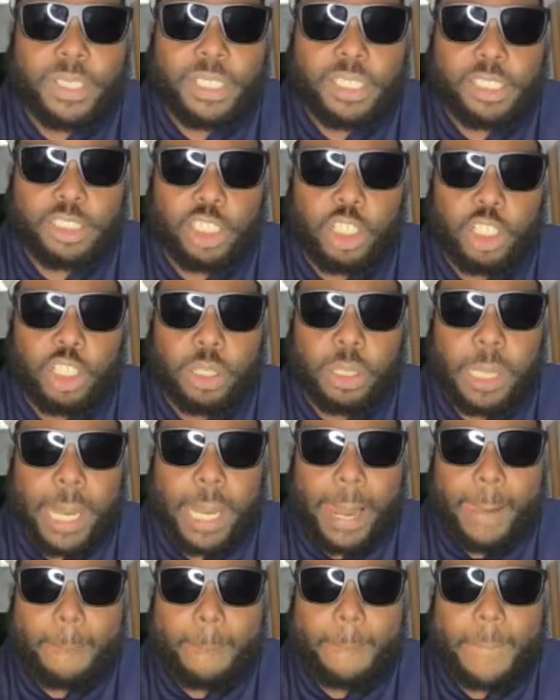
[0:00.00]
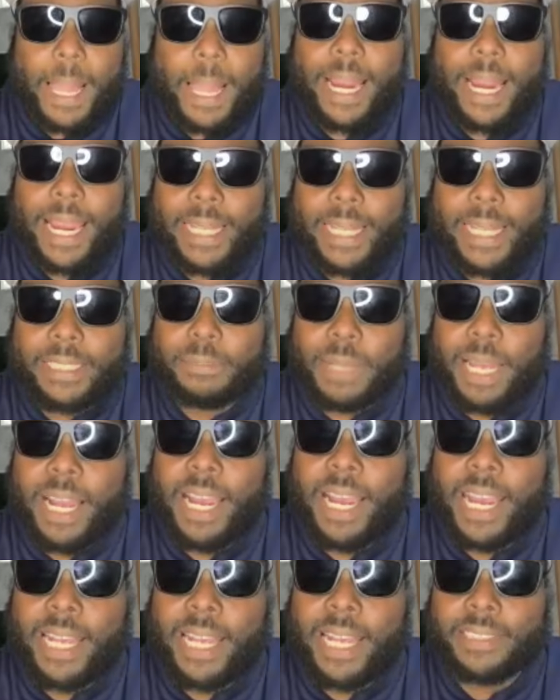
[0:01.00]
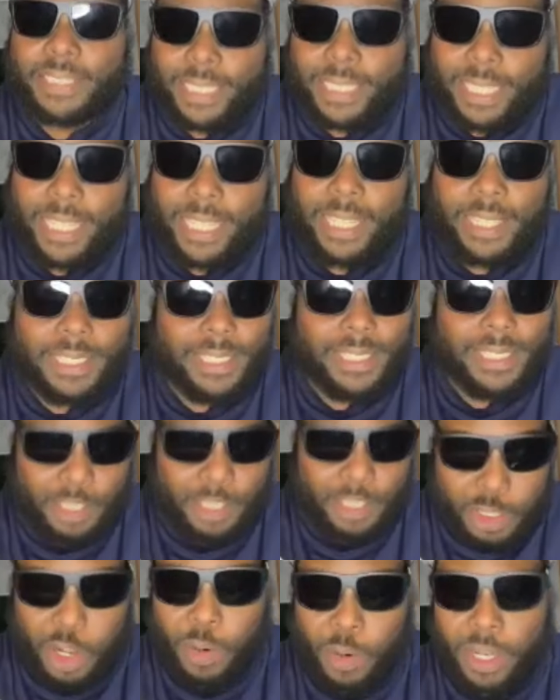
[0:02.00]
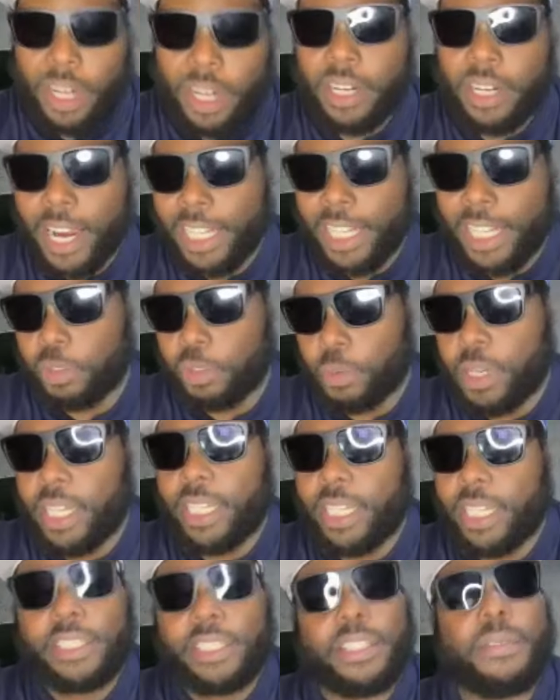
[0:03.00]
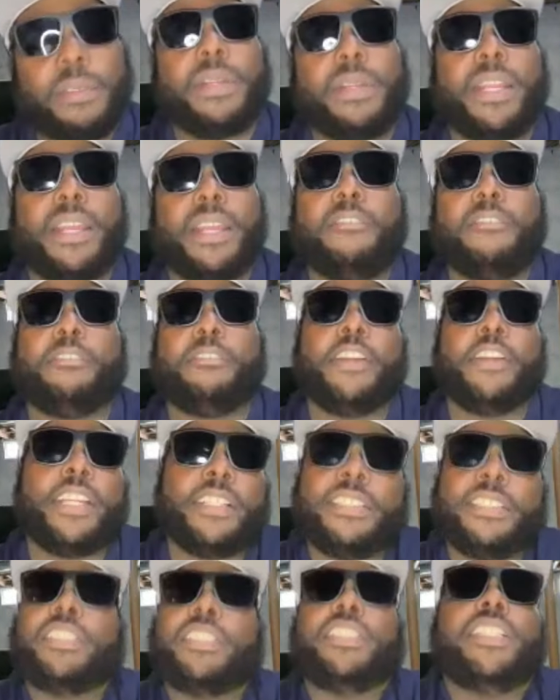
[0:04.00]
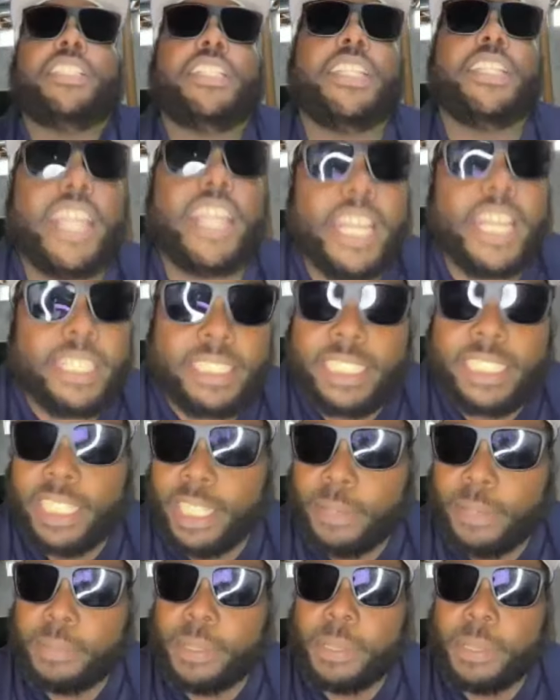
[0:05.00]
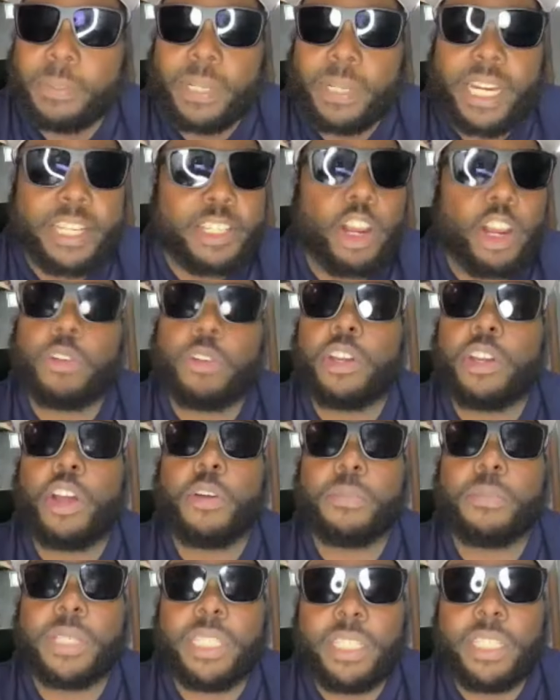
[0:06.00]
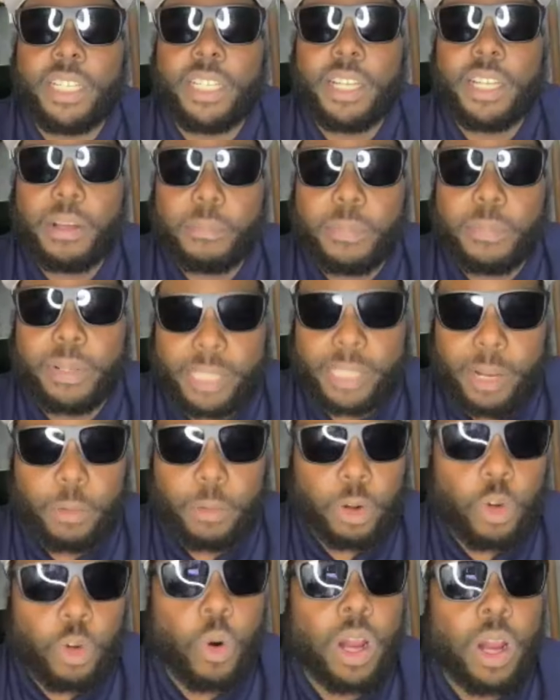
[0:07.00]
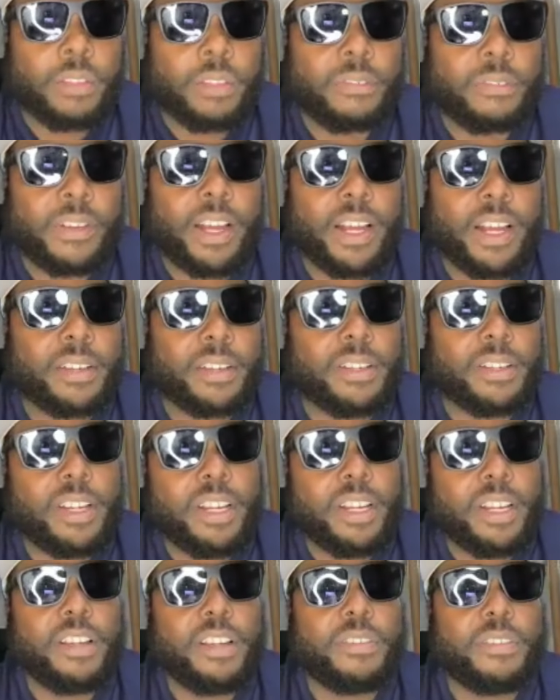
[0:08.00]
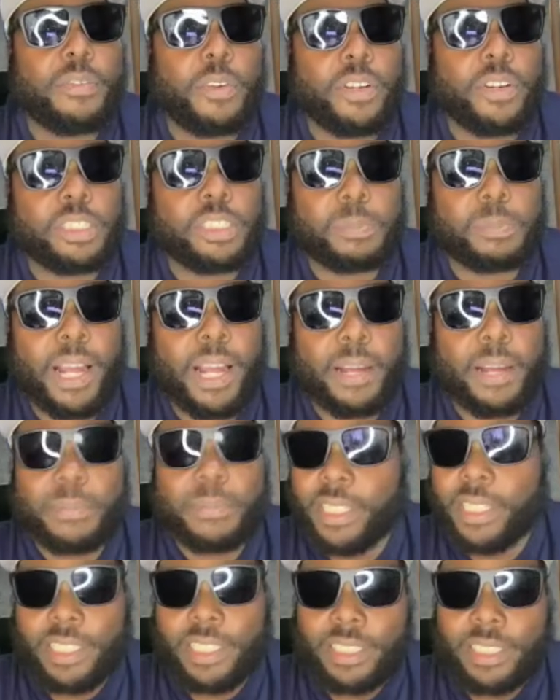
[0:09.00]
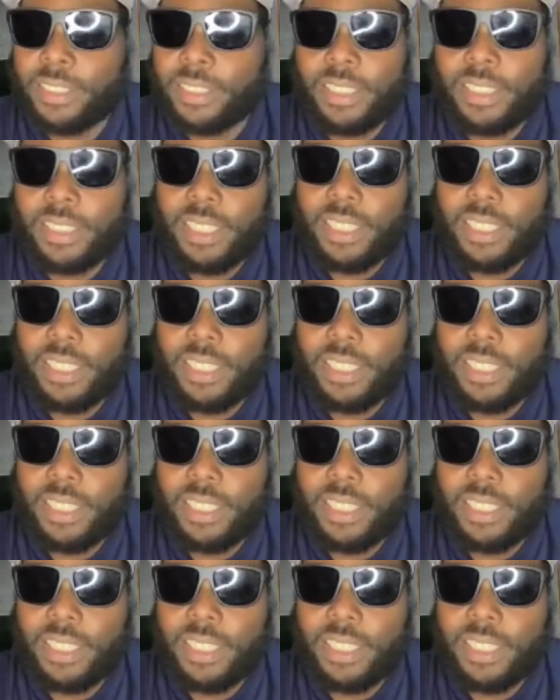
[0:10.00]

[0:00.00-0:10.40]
So I had to I had to, you know, in a nice way, eliminate friends and then get people that don't know me, but that were qualified for the spot because